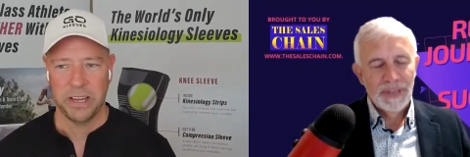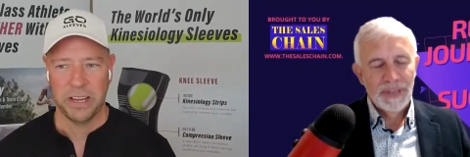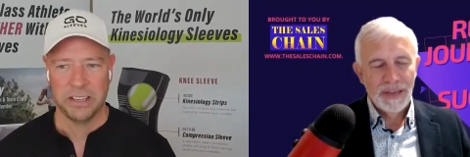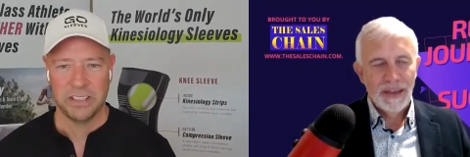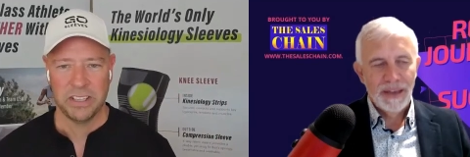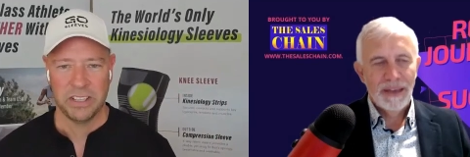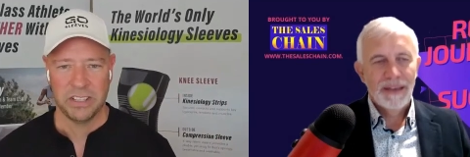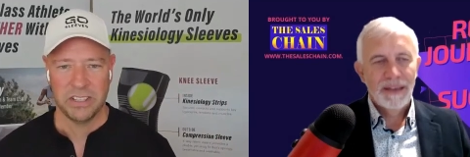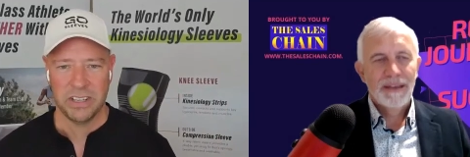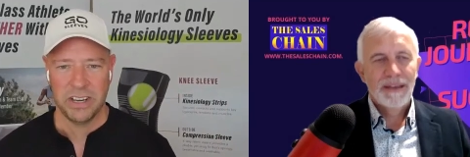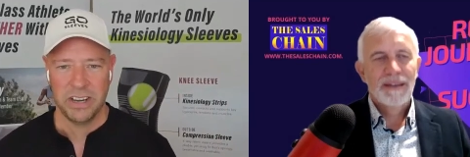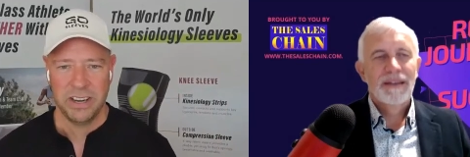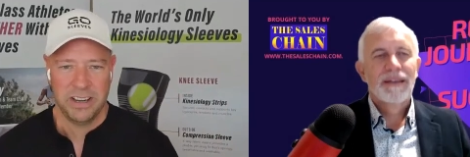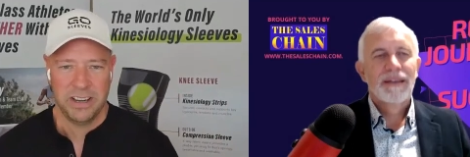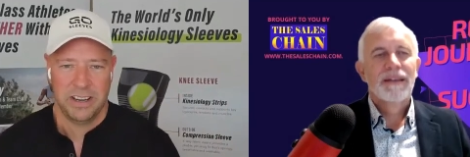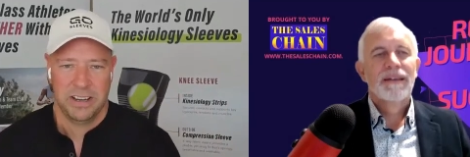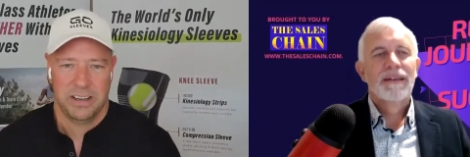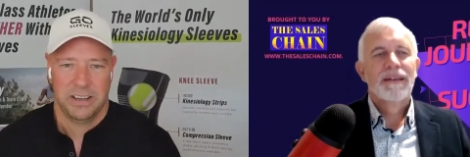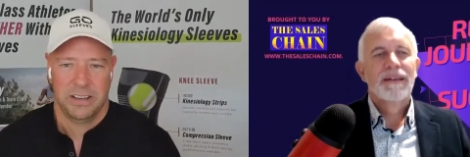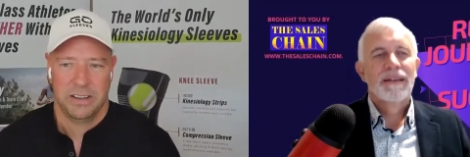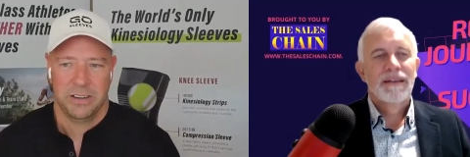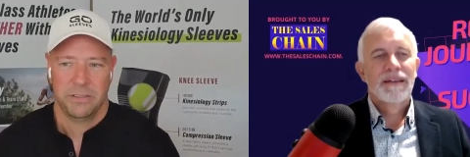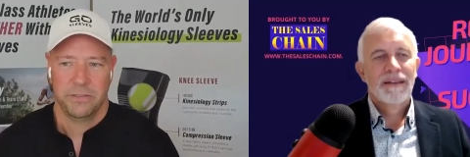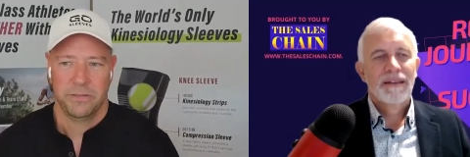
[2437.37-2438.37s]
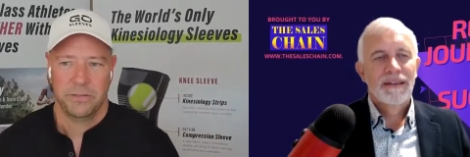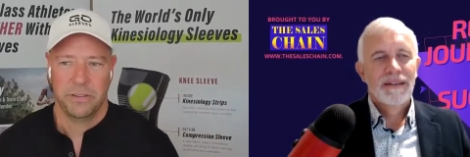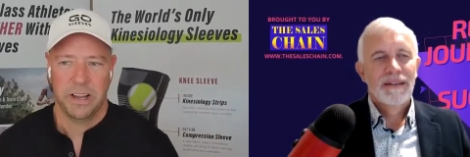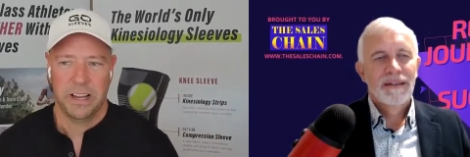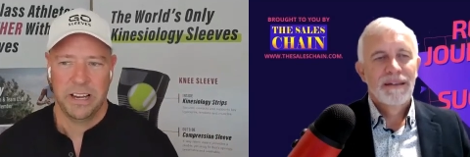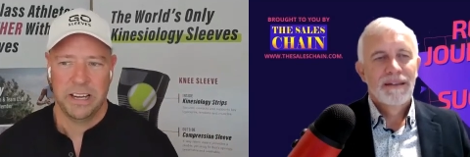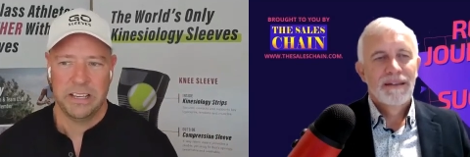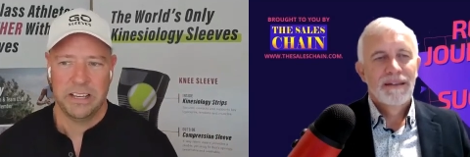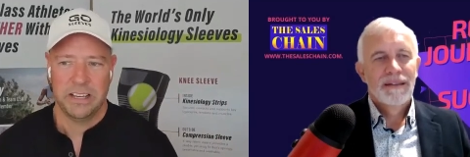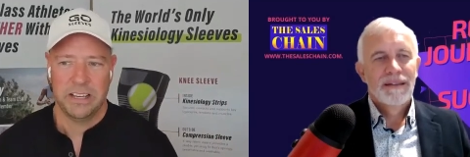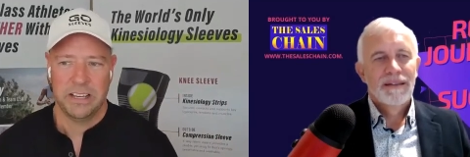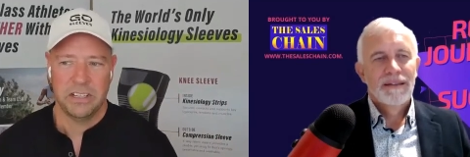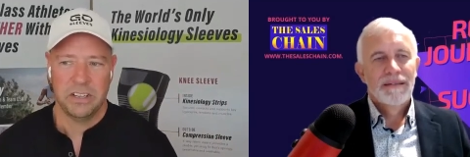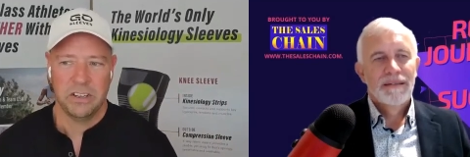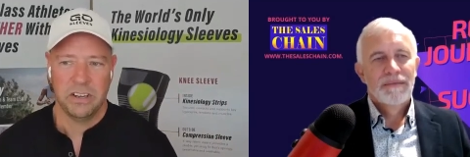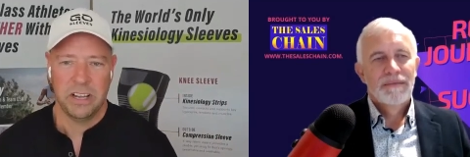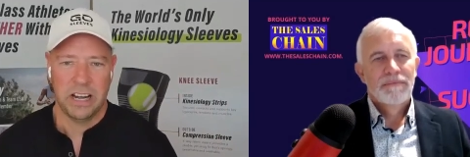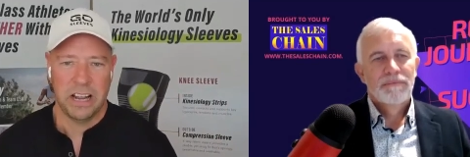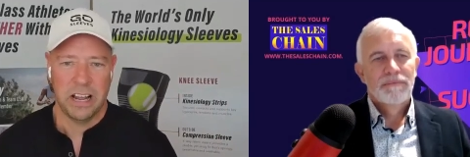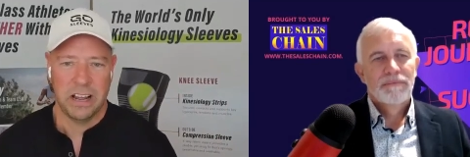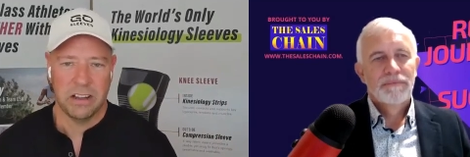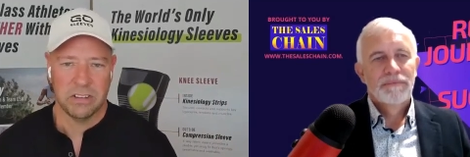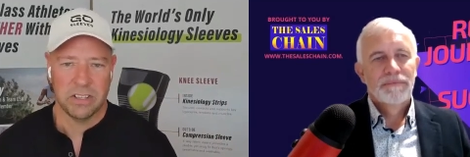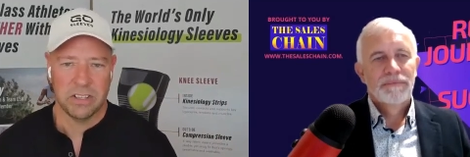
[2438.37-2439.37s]
Speaker 1: away. I just find that
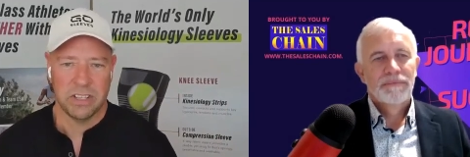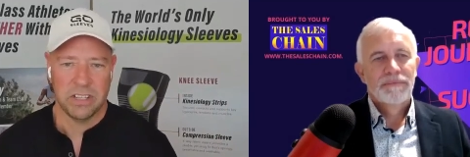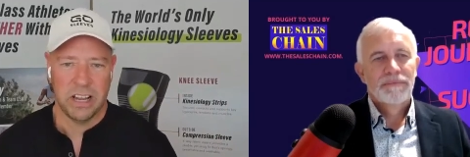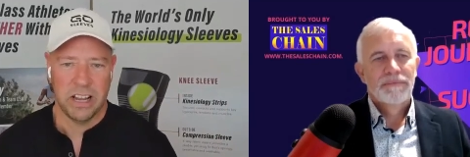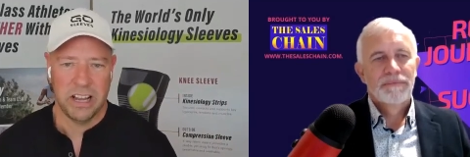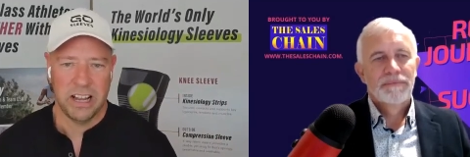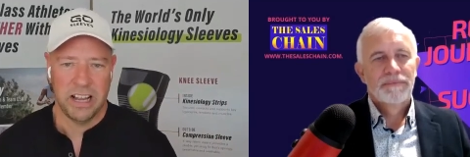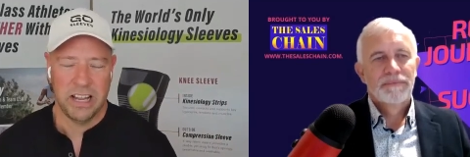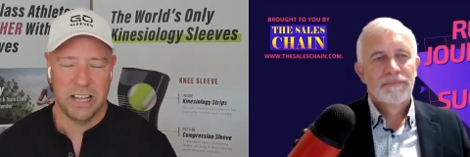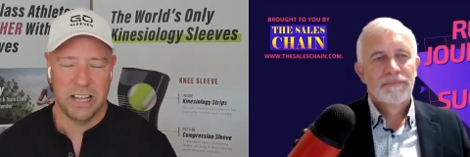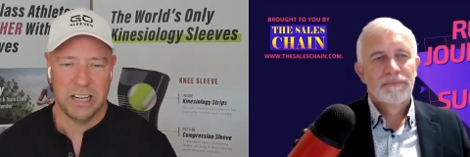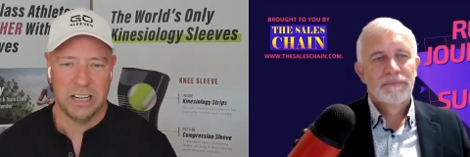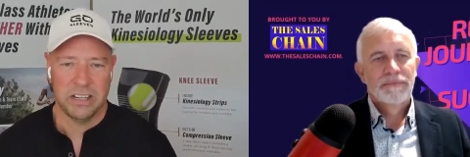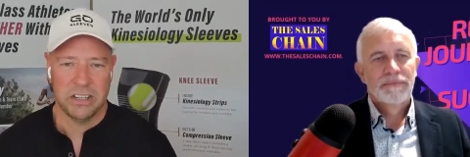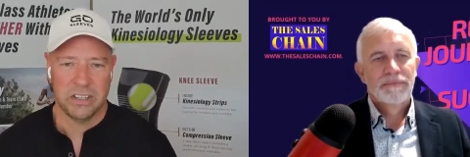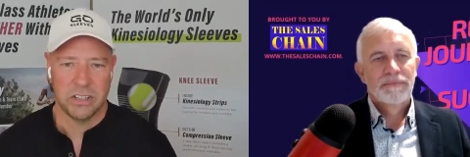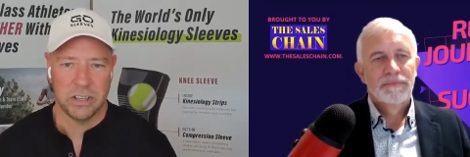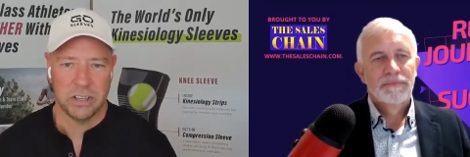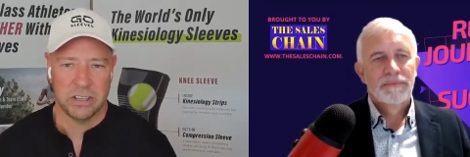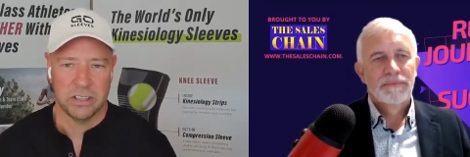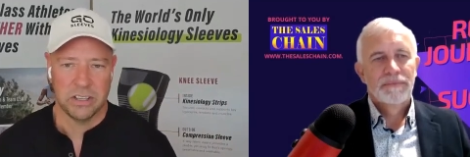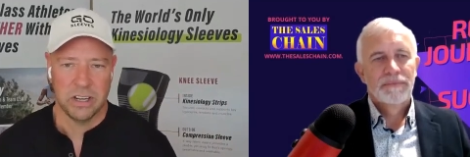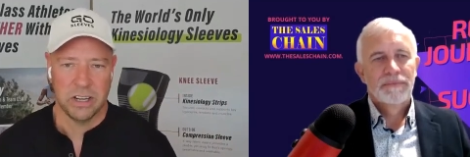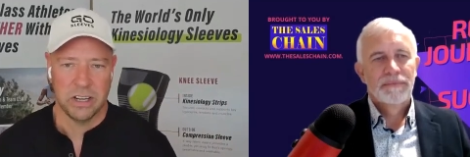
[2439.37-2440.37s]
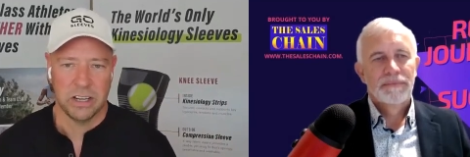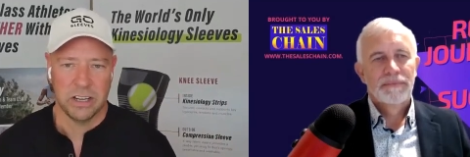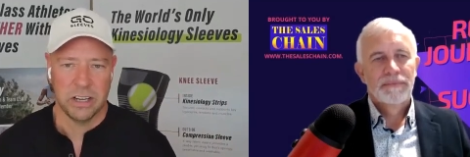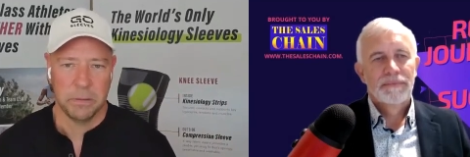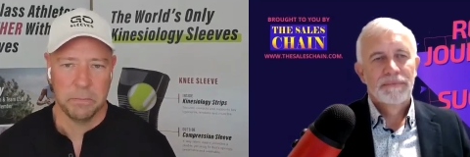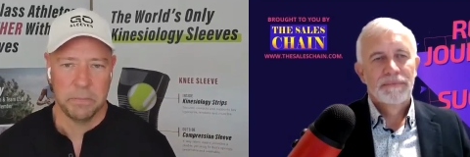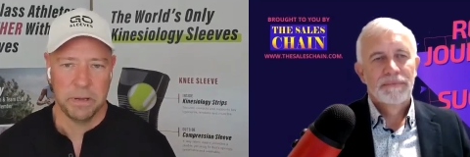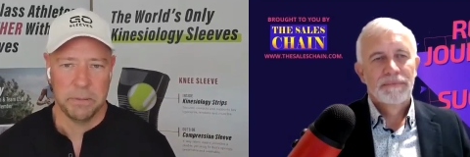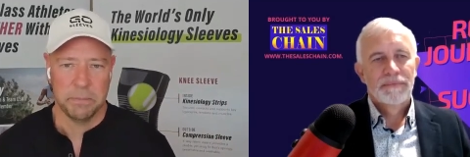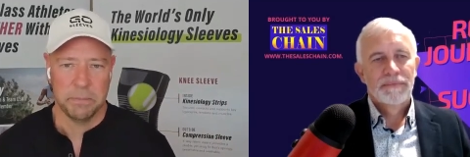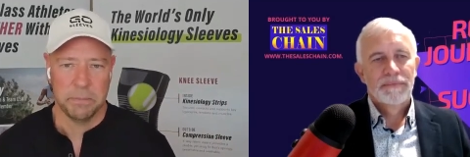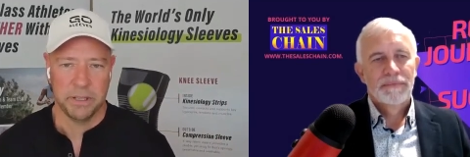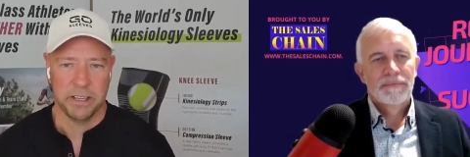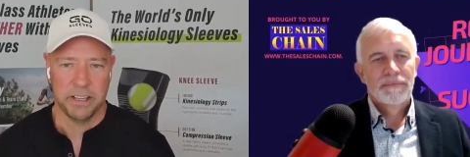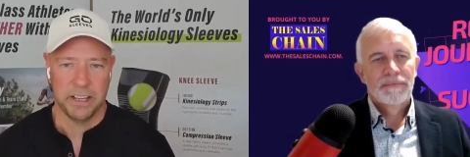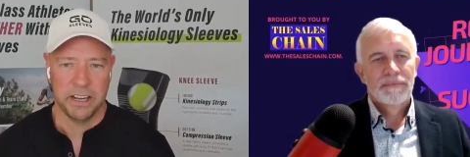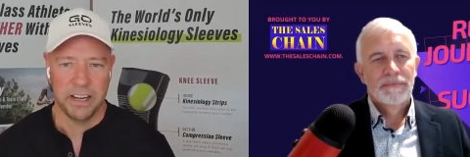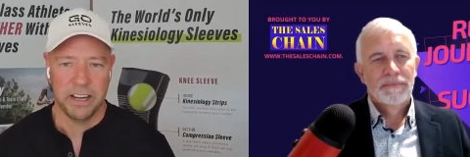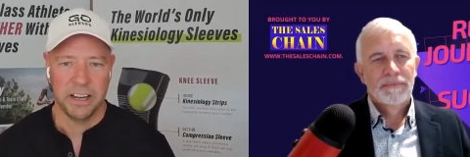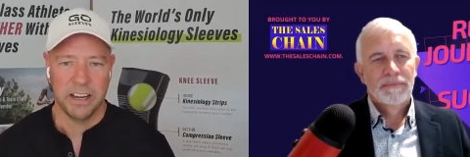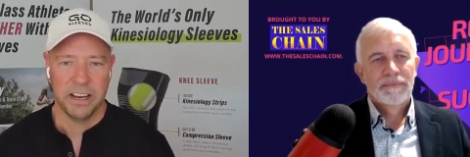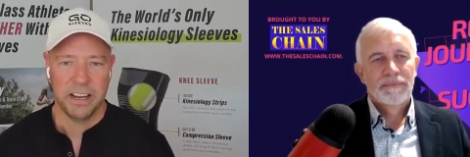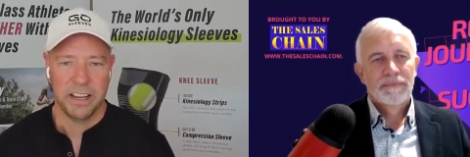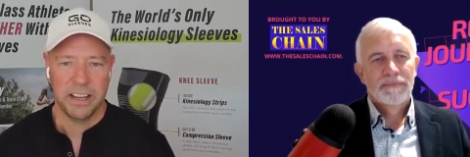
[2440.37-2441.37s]
you get outside and you start talking to
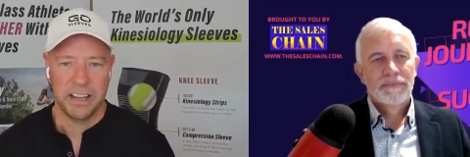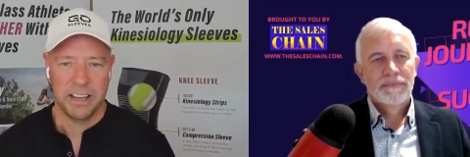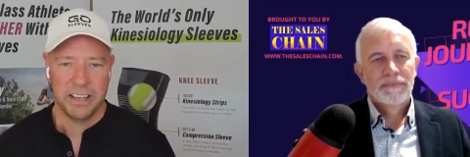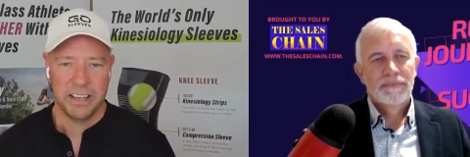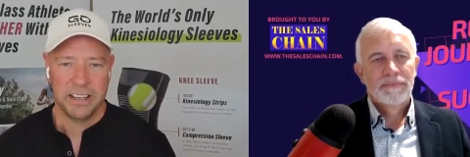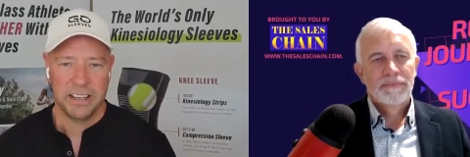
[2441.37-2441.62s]
people, and